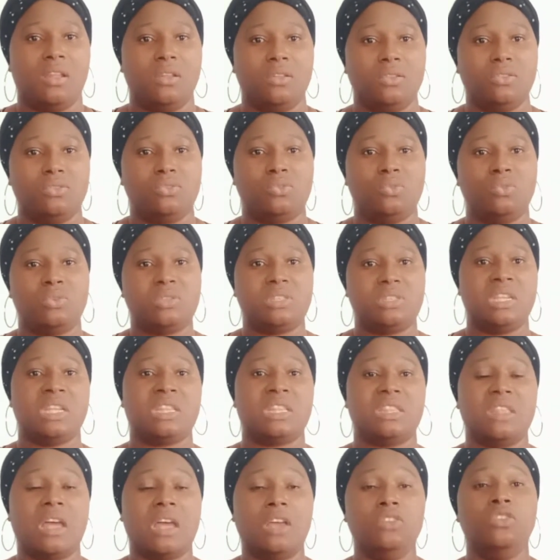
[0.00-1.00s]
to
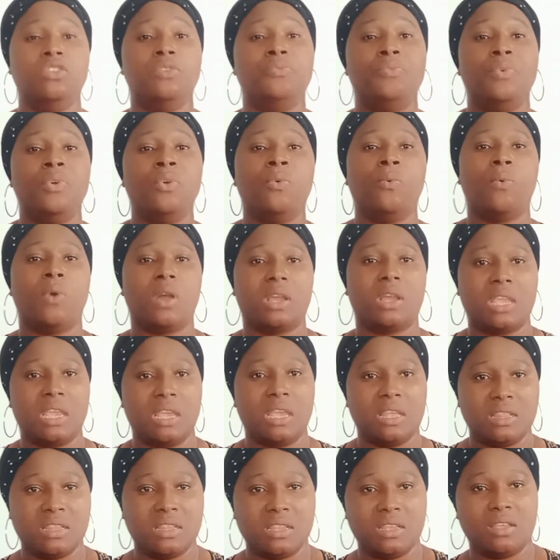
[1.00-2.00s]
state that you've been
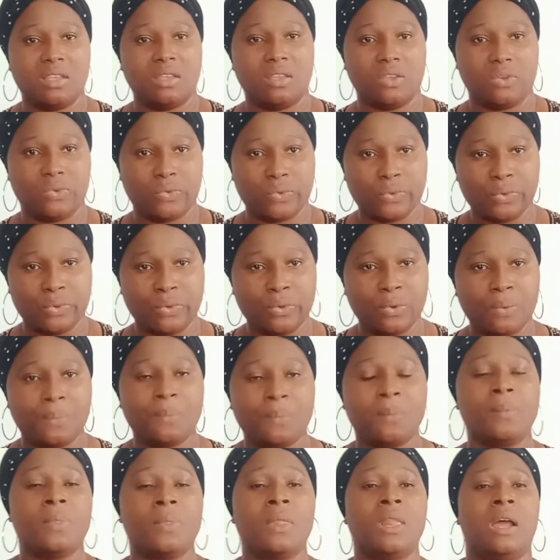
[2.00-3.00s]
working,
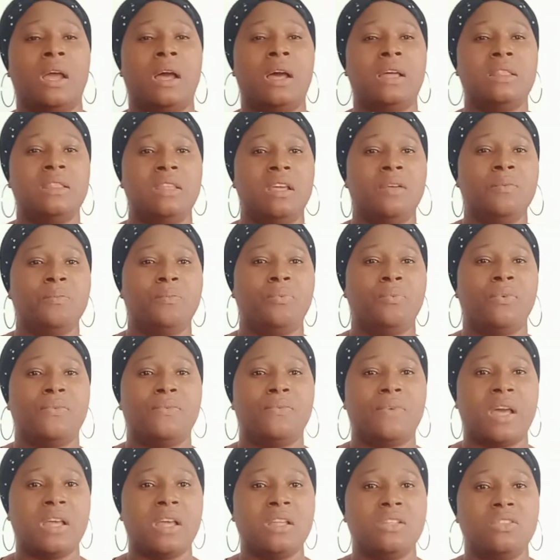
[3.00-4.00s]
and then
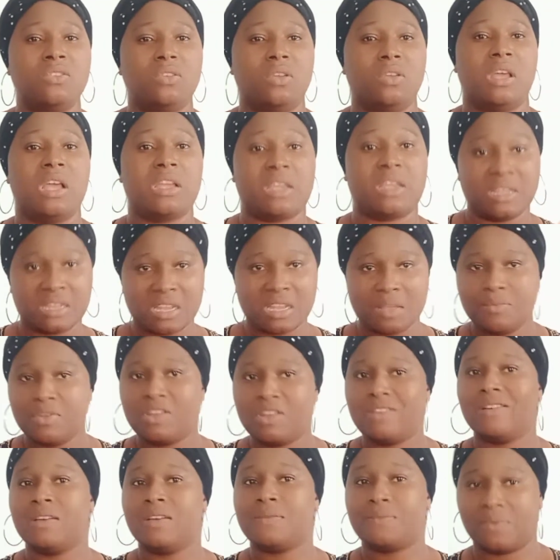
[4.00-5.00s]
provide
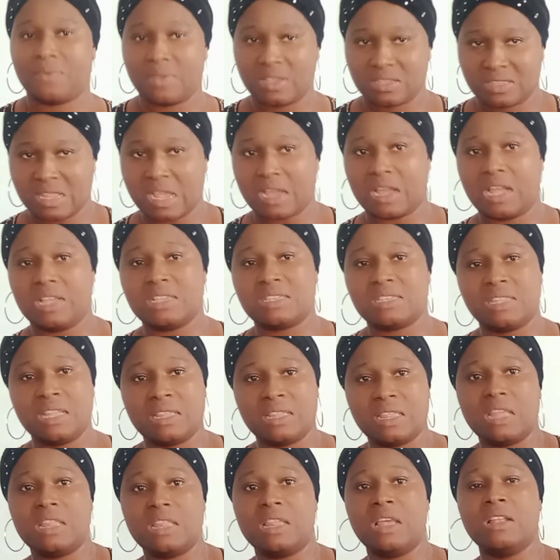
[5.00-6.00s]
academic reference, like I
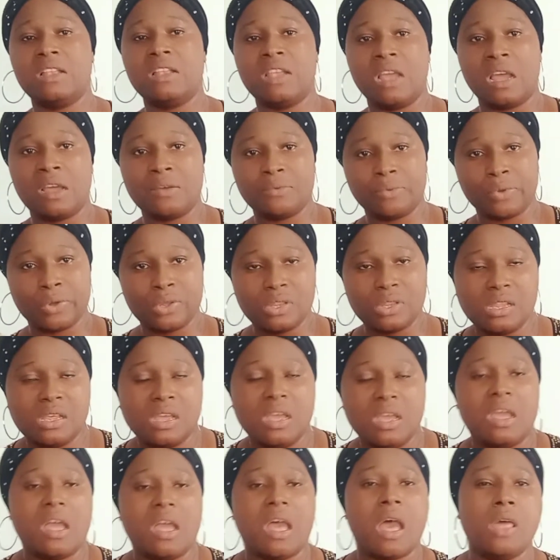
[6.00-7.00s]
stated earlier on,
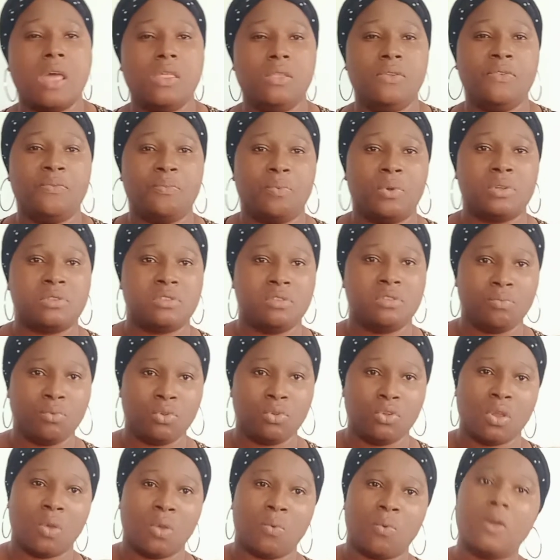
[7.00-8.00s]
and if possible,
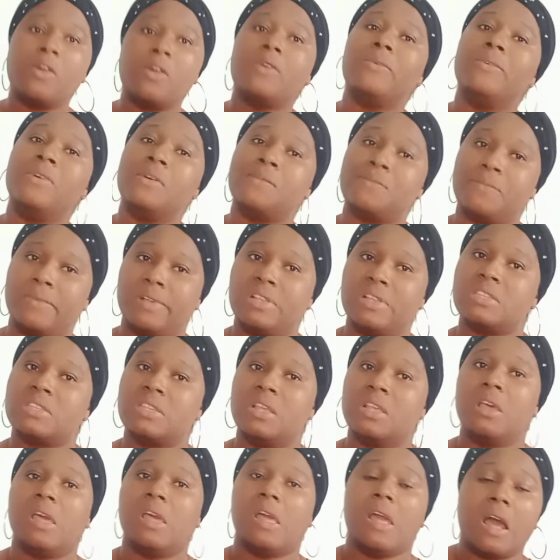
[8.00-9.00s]
your work reference
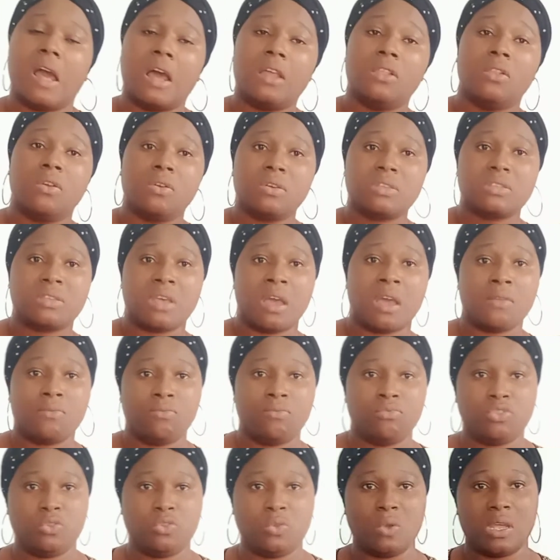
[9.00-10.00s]
alongside
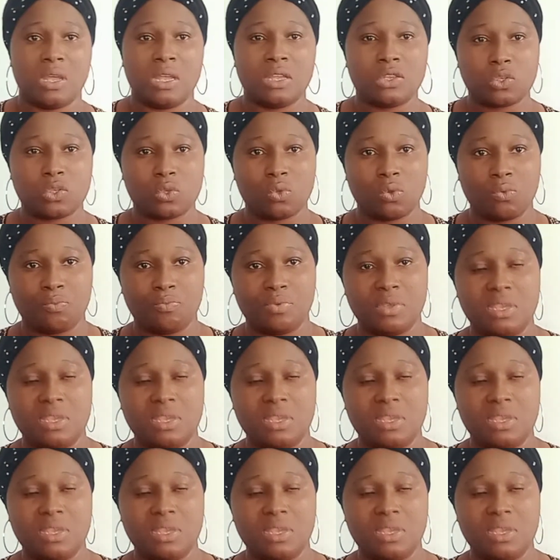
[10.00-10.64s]
with your SOP.